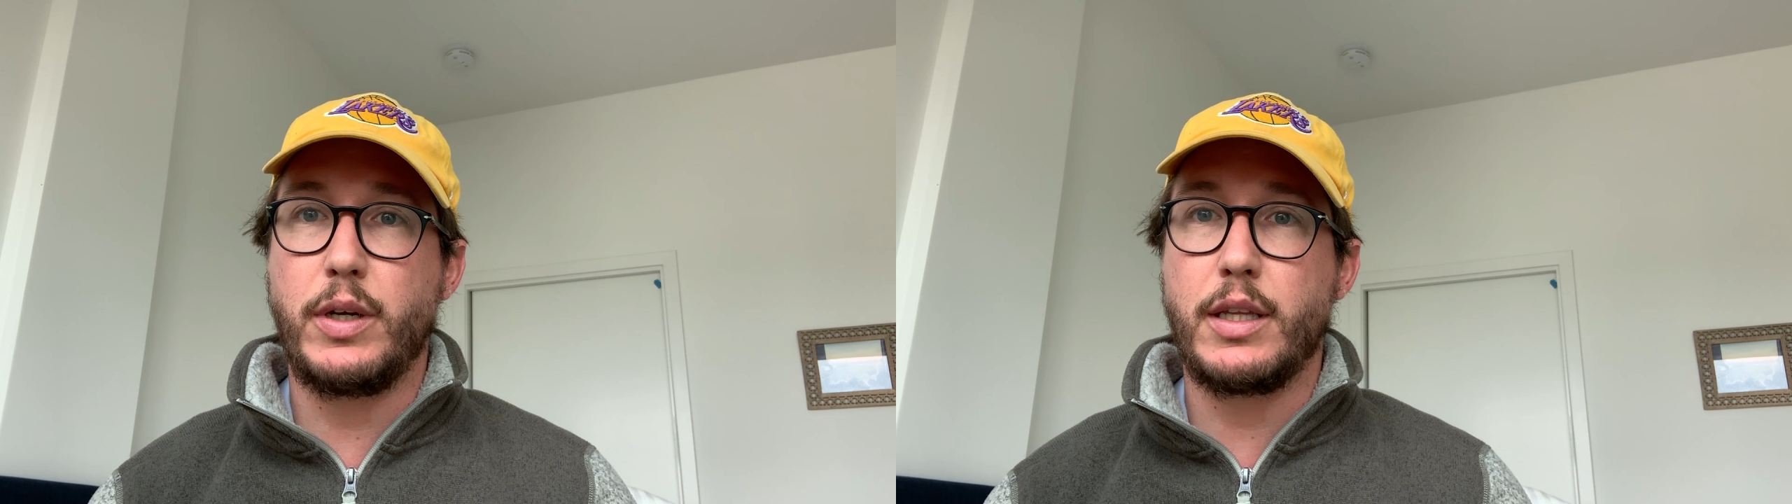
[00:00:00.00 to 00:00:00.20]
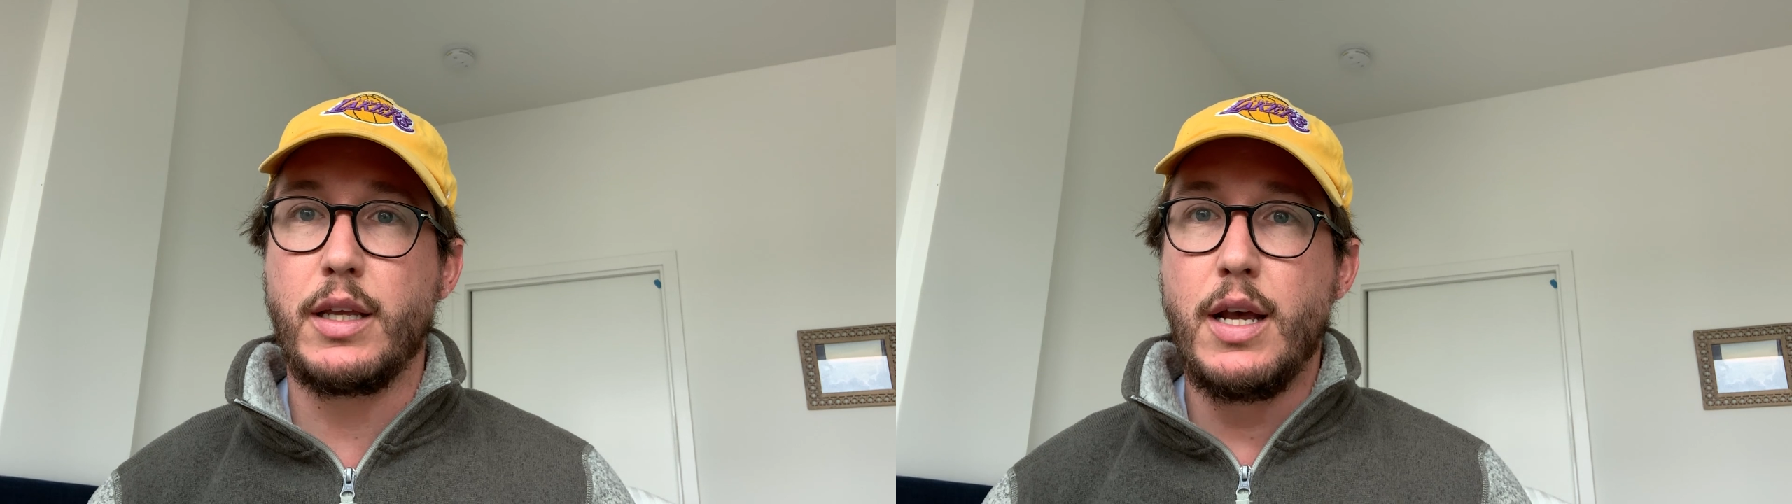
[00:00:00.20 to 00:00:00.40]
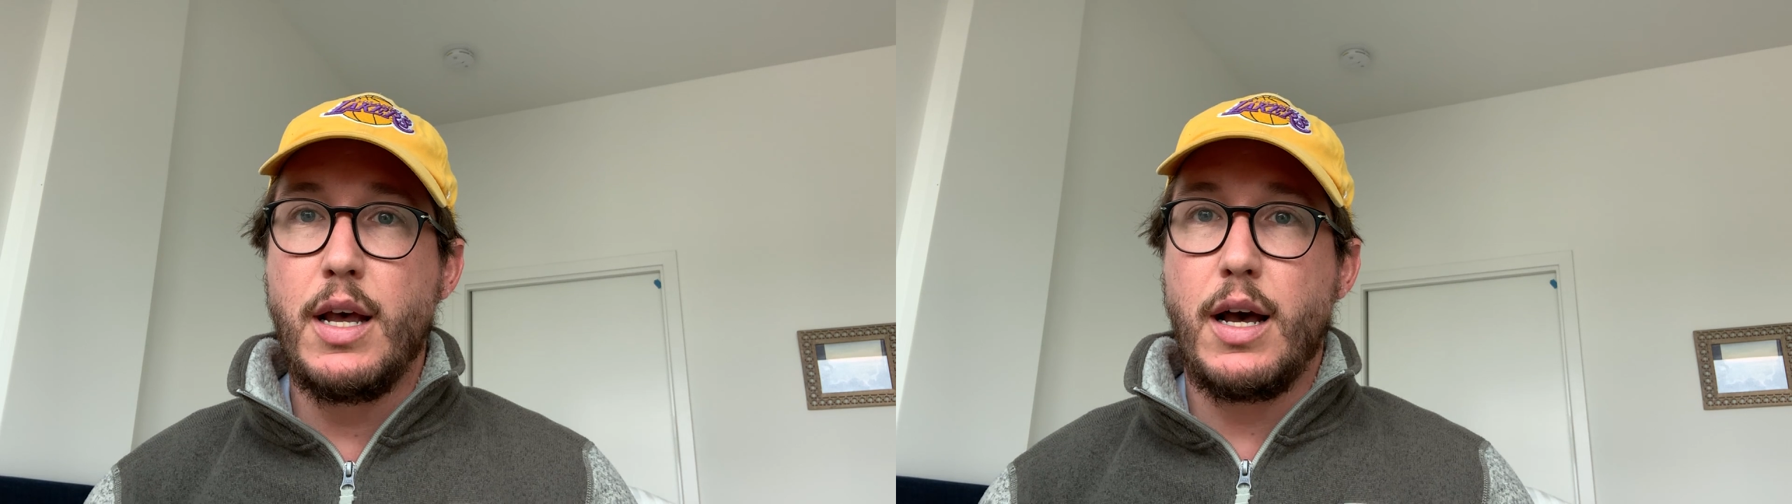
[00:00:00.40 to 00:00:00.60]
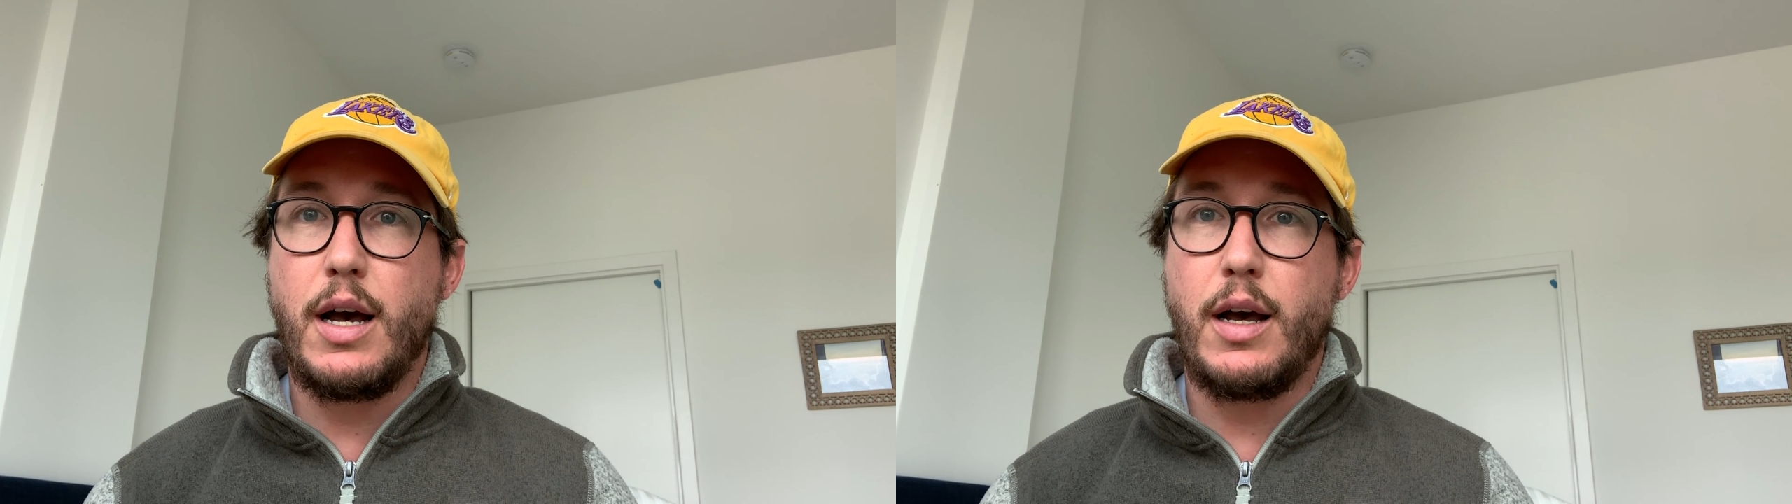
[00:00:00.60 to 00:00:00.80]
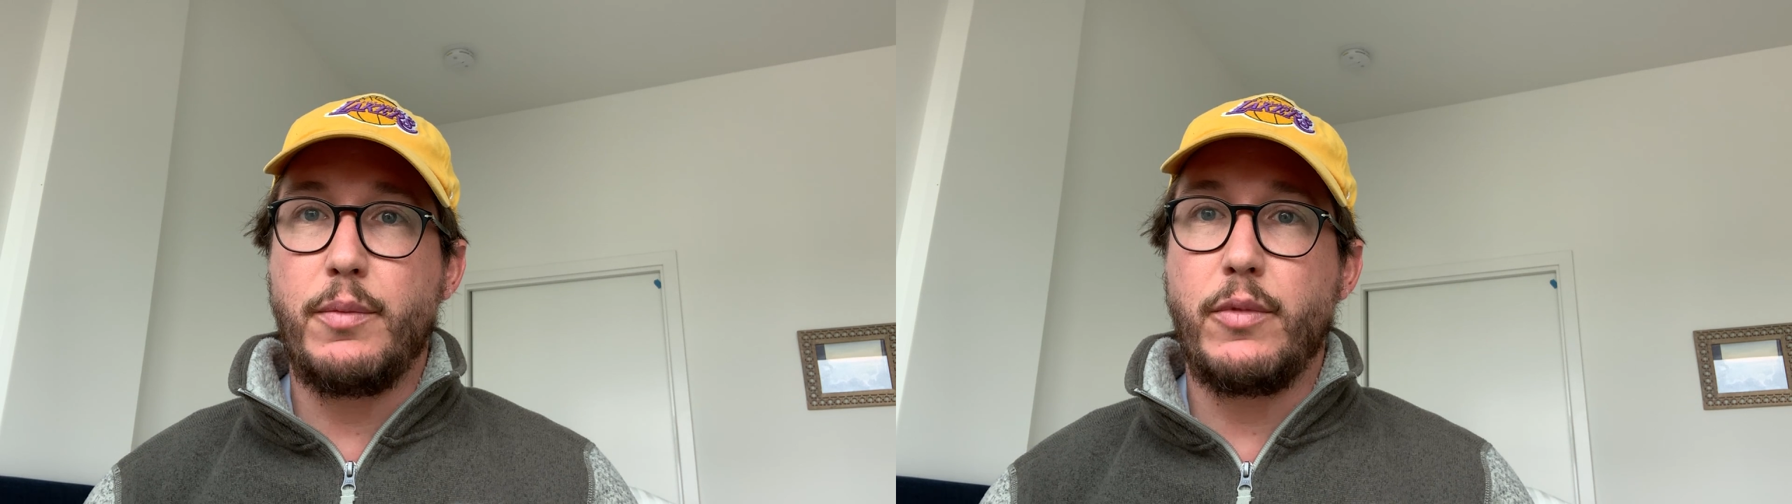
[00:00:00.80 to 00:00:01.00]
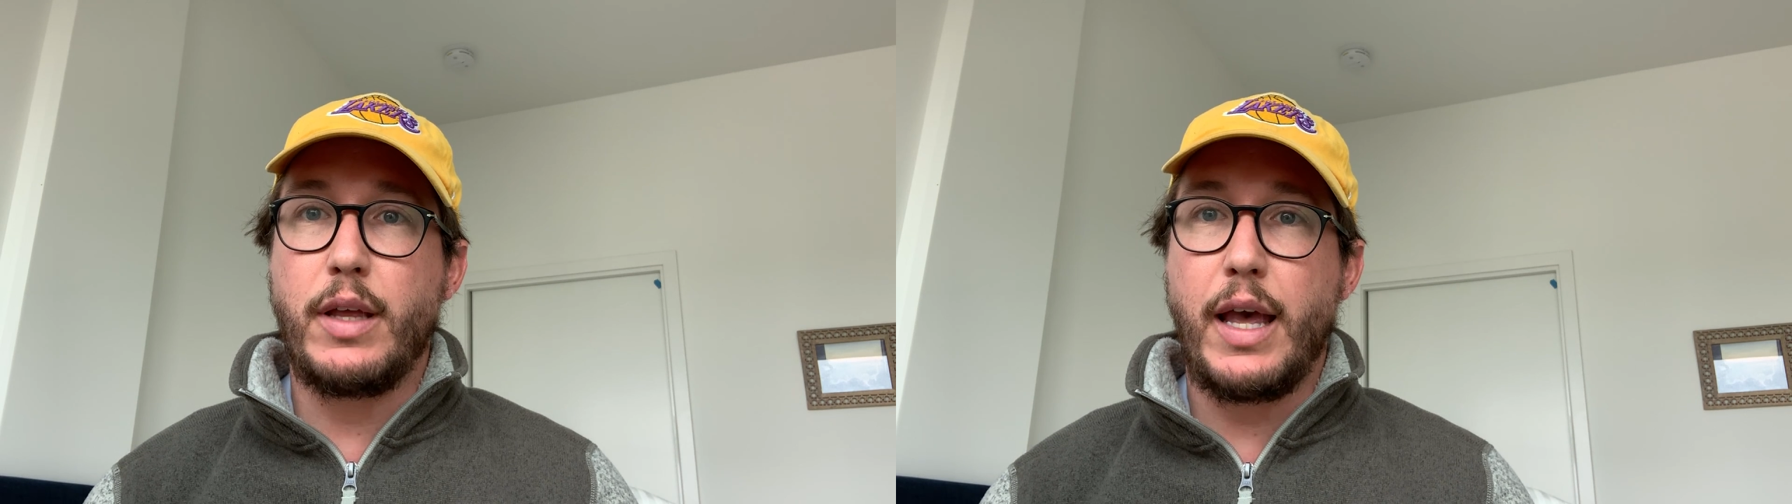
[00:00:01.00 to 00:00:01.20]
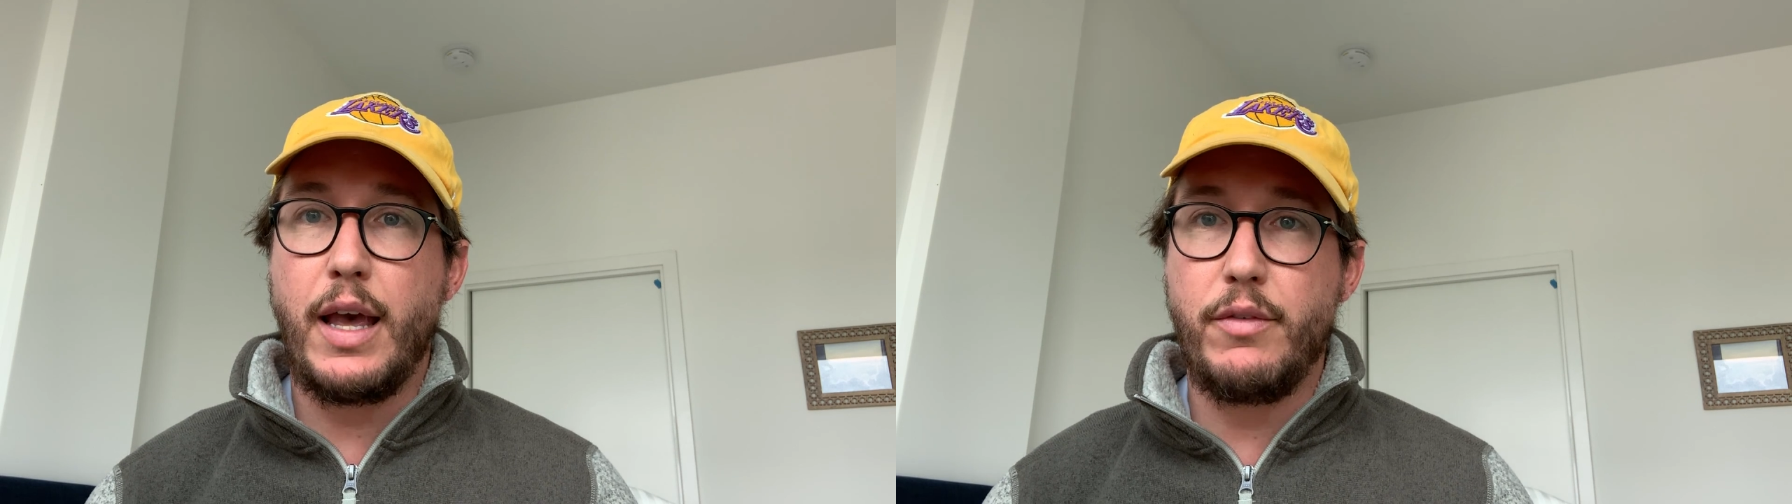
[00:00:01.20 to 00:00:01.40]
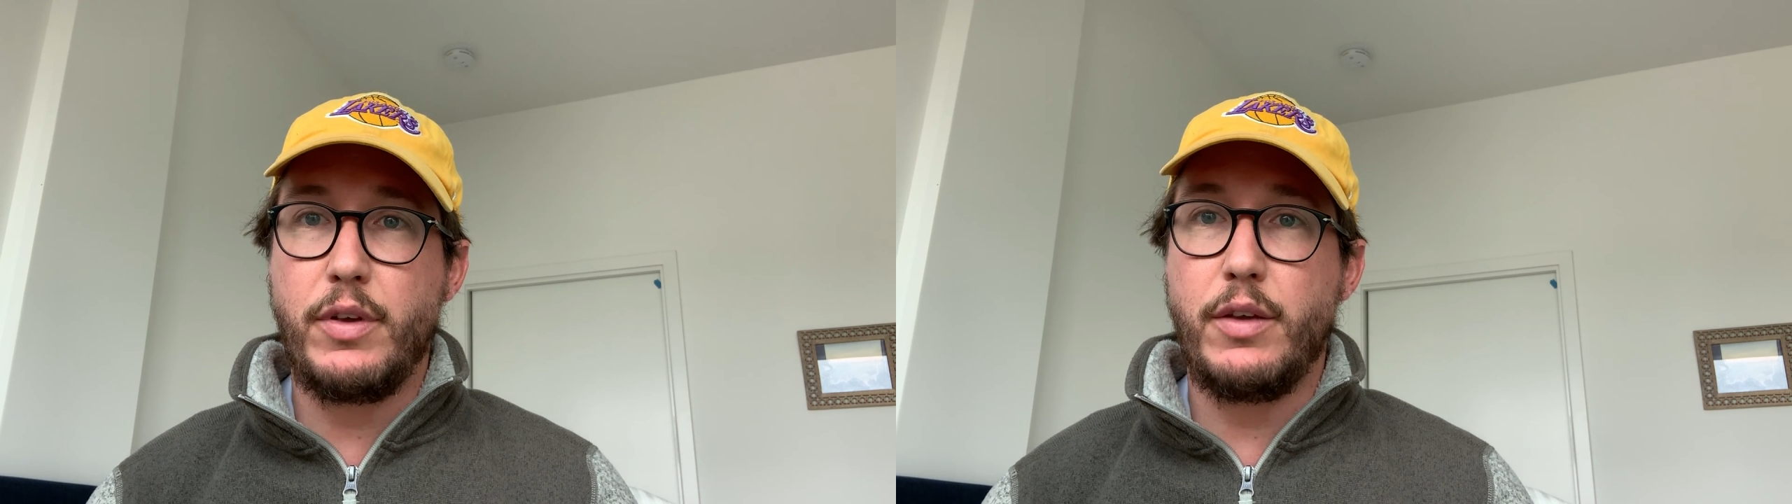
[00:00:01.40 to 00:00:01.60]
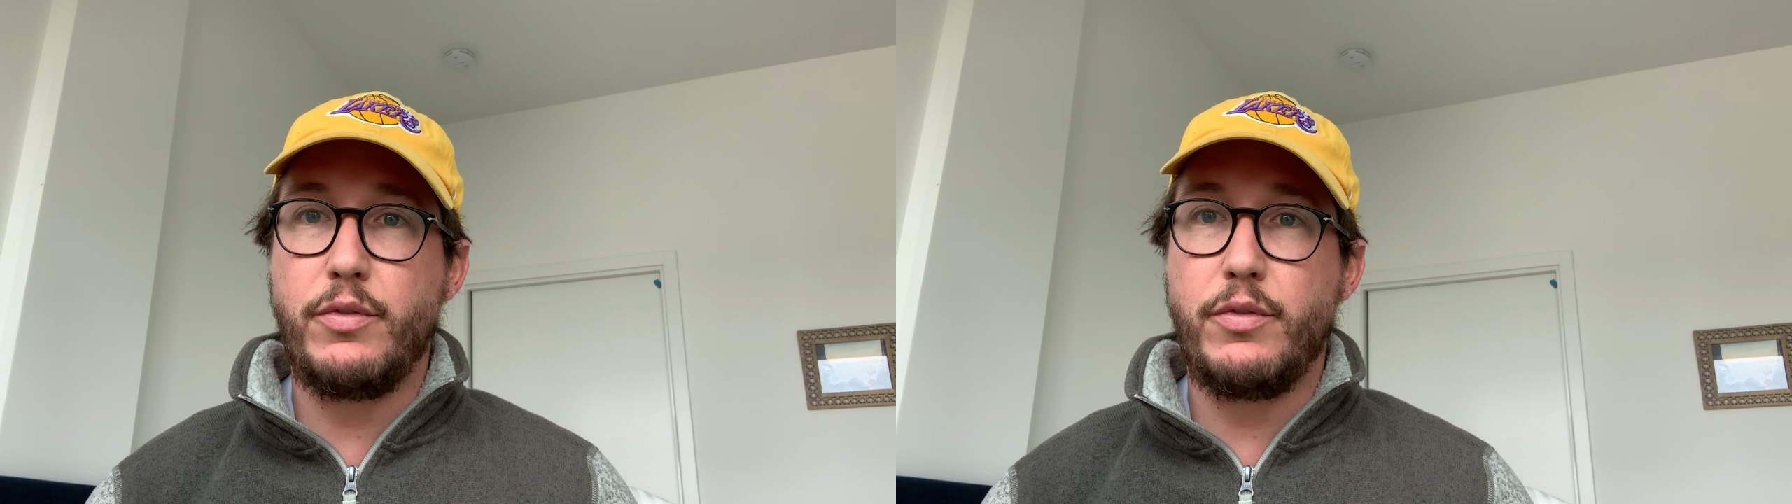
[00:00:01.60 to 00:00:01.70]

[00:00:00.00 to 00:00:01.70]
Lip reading: with heavy